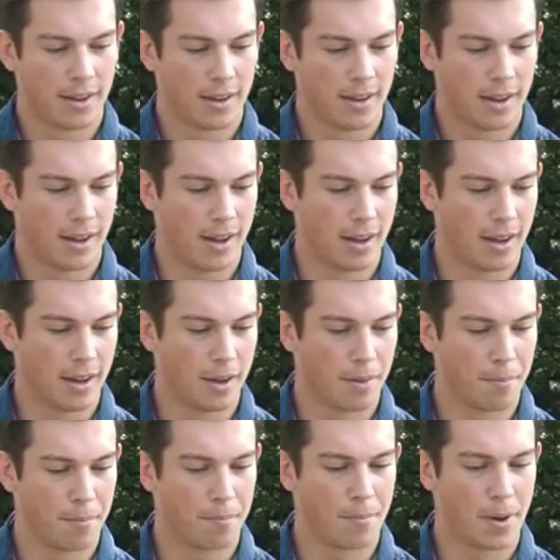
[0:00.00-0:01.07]

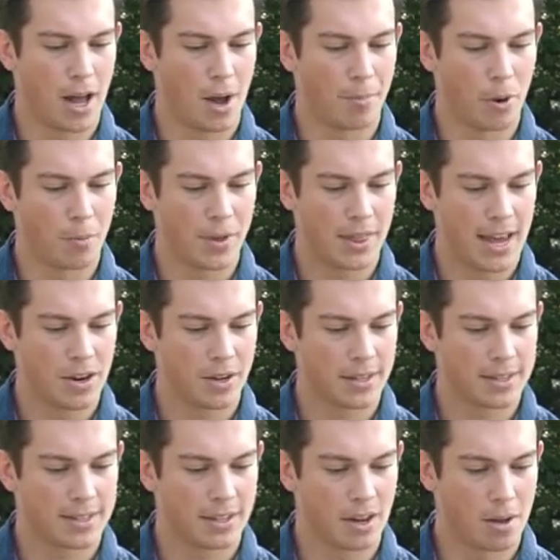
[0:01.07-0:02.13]
pop open that, and you can
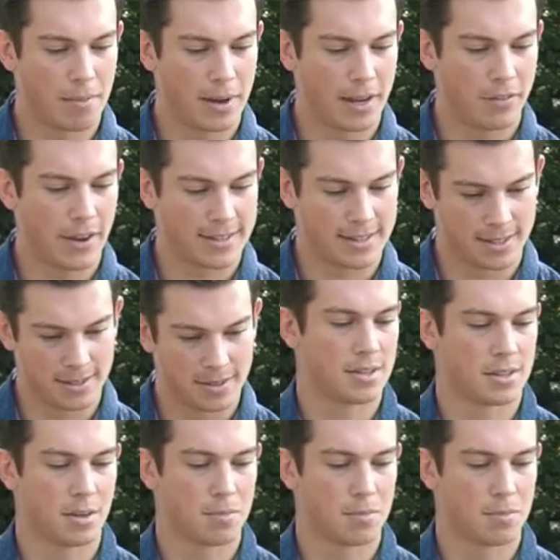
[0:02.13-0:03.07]
see all my devices.